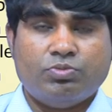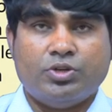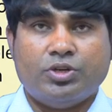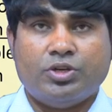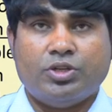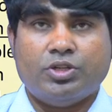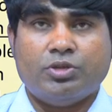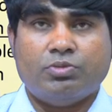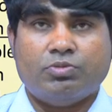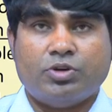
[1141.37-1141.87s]

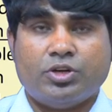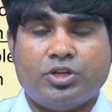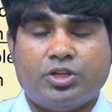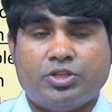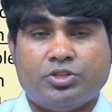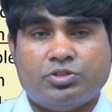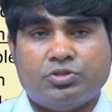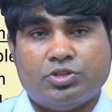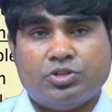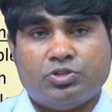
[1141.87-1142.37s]
build the
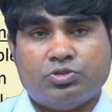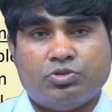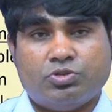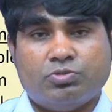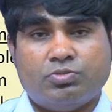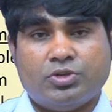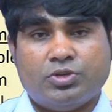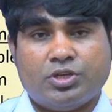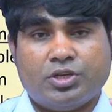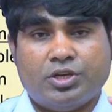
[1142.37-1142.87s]
model, so it
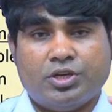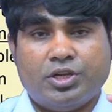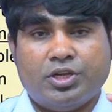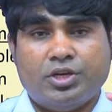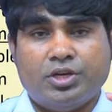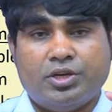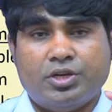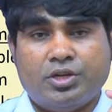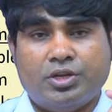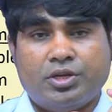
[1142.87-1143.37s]
should be
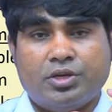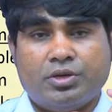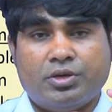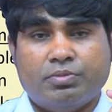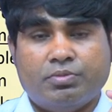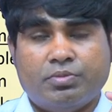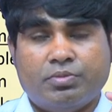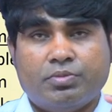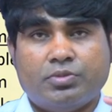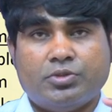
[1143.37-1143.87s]
clearly
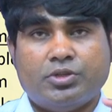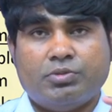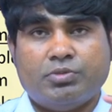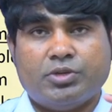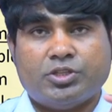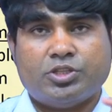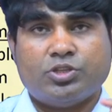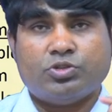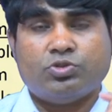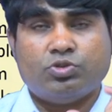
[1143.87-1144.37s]
the
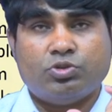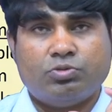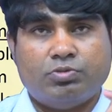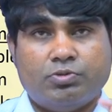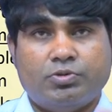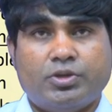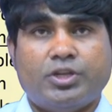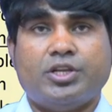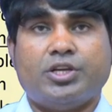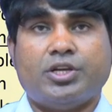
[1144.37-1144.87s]
message should be
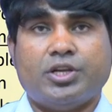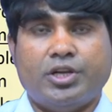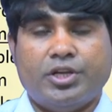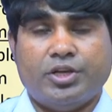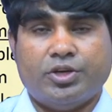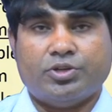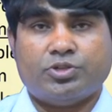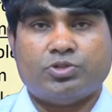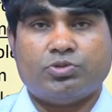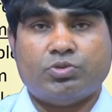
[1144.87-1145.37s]
very
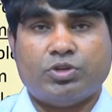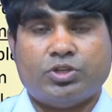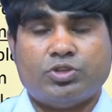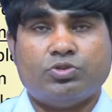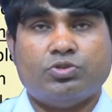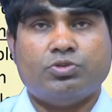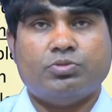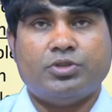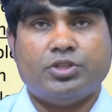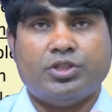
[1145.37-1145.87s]
clear. So, what
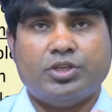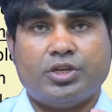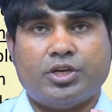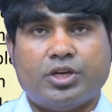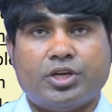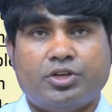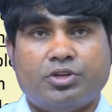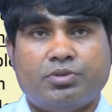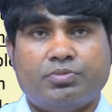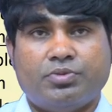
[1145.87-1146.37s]
should be the
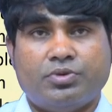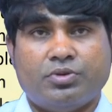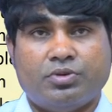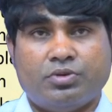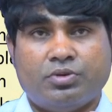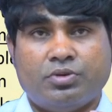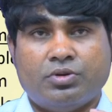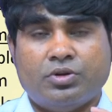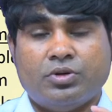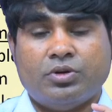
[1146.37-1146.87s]
kind of
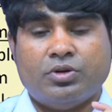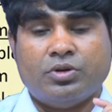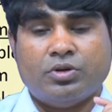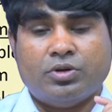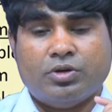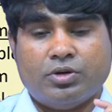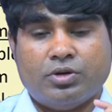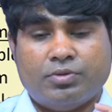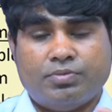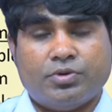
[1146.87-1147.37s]

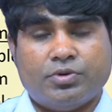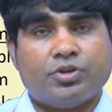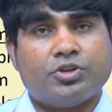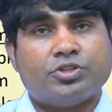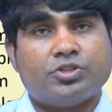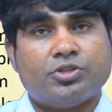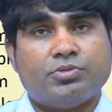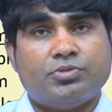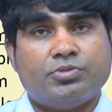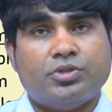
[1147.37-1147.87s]

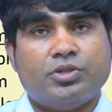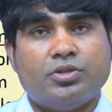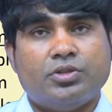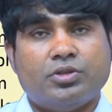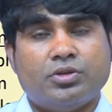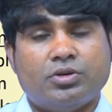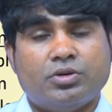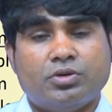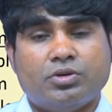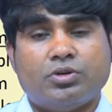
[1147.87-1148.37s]
focus of
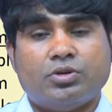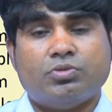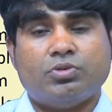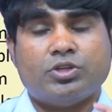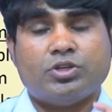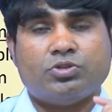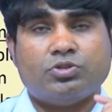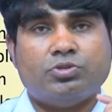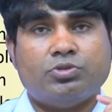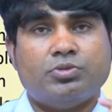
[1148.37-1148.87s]
or
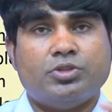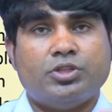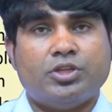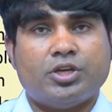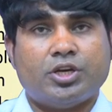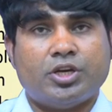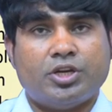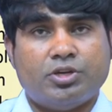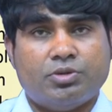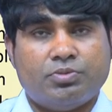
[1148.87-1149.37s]
what should be the
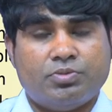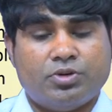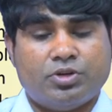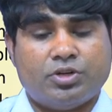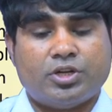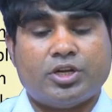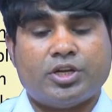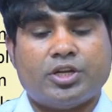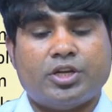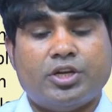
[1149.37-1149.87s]
kind of
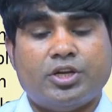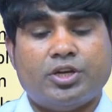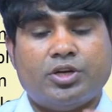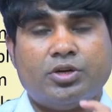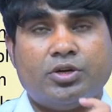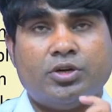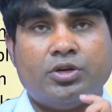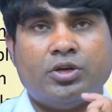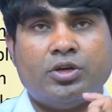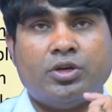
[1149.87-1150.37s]

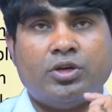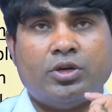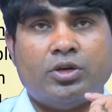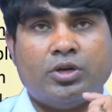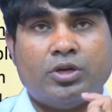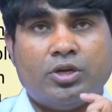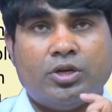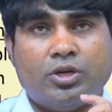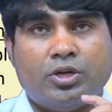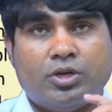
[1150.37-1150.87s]
target,
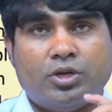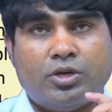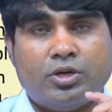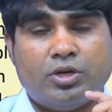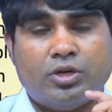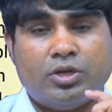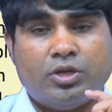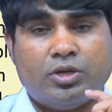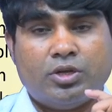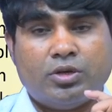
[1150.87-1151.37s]
and
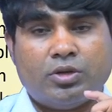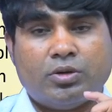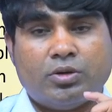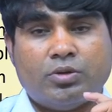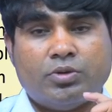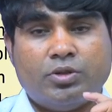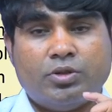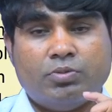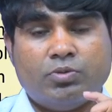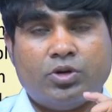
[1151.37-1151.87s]

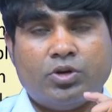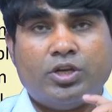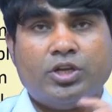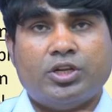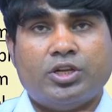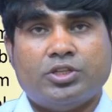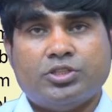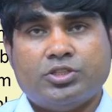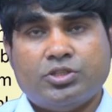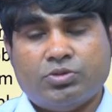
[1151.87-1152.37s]
the
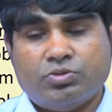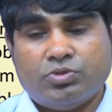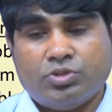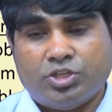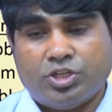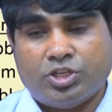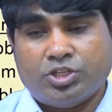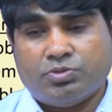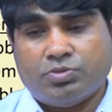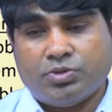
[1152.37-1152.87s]
model is
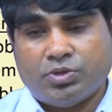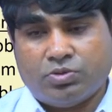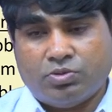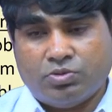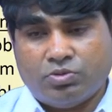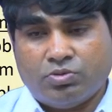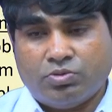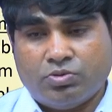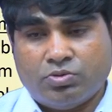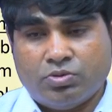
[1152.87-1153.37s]
with respect
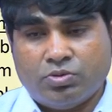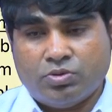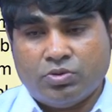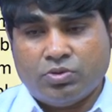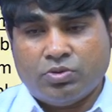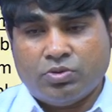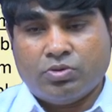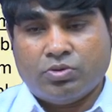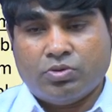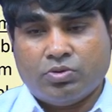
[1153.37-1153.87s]
to
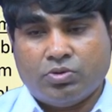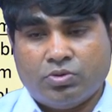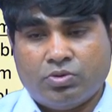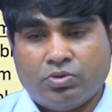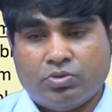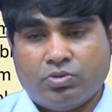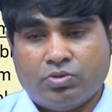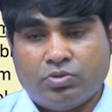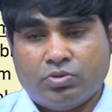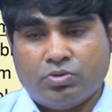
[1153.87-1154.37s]

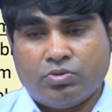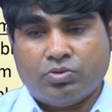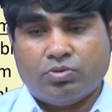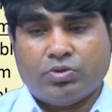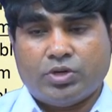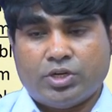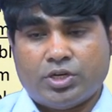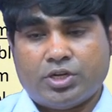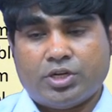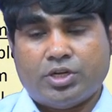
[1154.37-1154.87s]

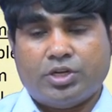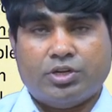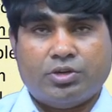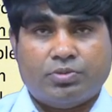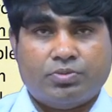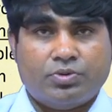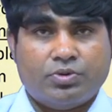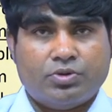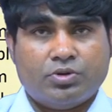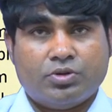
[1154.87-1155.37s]
what kind
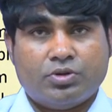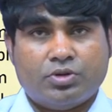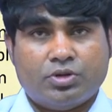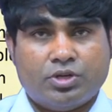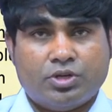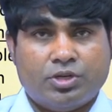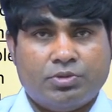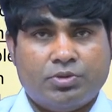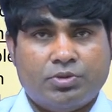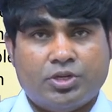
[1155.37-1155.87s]
of
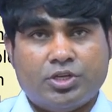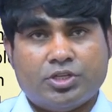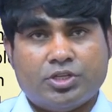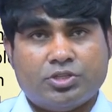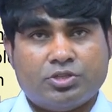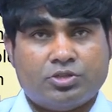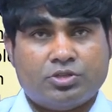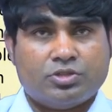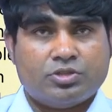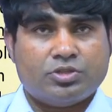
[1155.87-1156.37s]

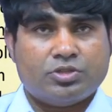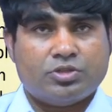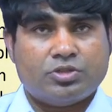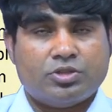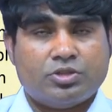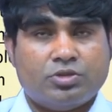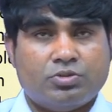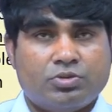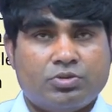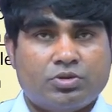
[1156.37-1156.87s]
limitations
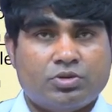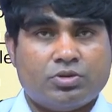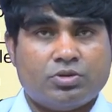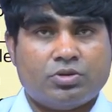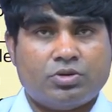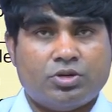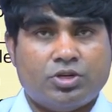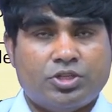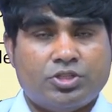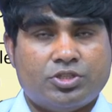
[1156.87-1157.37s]
or
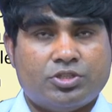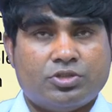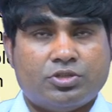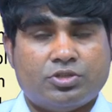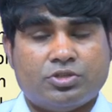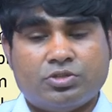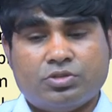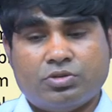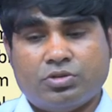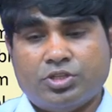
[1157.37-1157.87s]

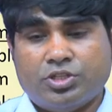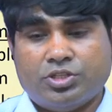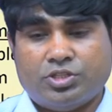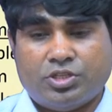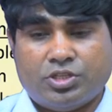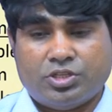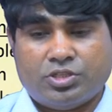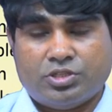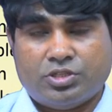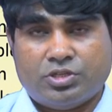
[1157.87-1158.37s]
conditions, all these
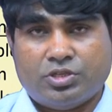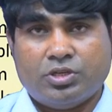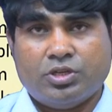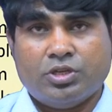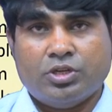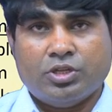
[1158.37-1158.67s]
things.